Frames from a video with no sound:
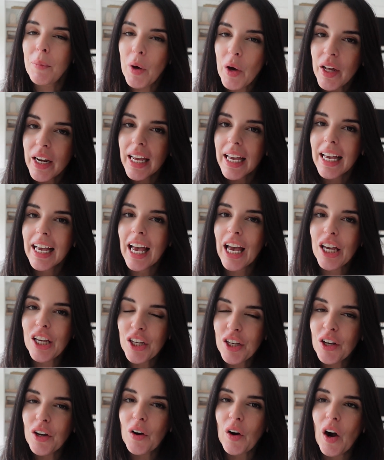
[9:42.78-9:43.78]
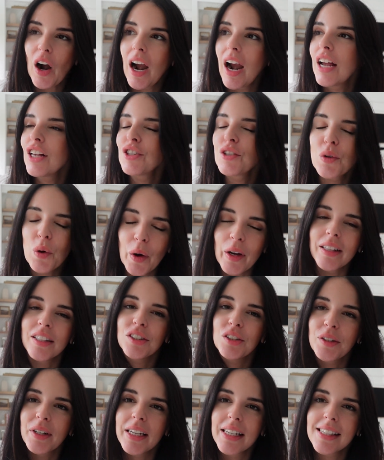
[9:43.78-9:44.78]
putting your
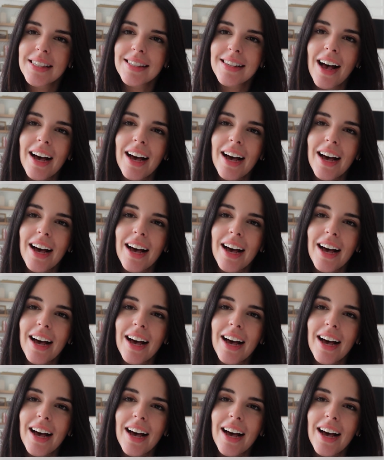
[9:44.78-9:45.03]
toiletries